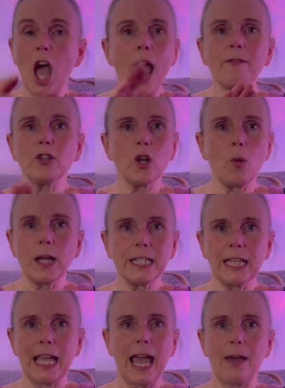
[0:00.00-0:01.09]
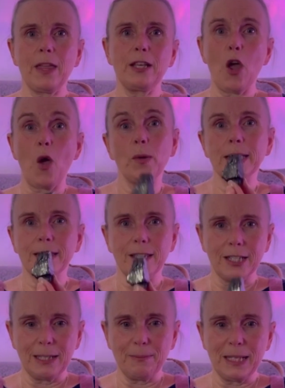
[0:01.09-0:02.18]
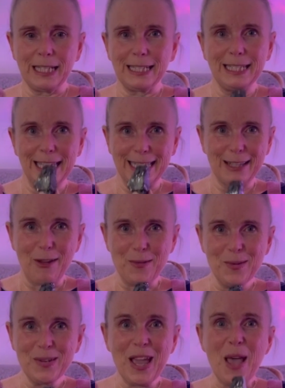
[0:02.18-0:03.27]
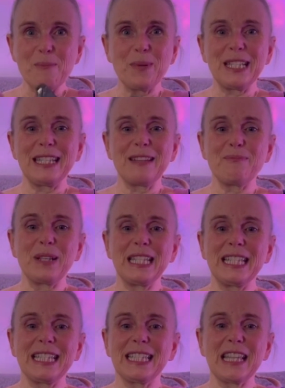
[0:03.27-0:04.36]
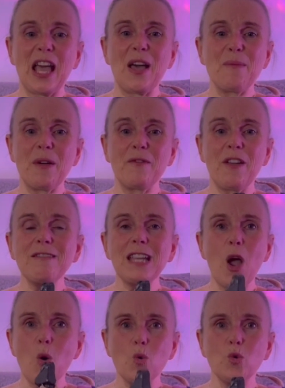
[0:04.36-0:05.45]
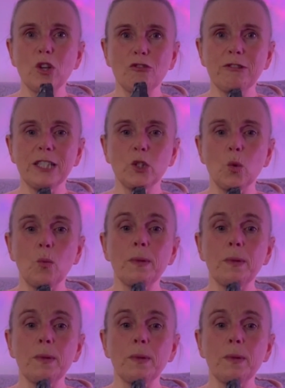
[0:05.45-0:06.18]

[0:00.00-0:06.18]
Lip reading: I have no idea how they know it's 30 billion years old, but it's a very old crystal.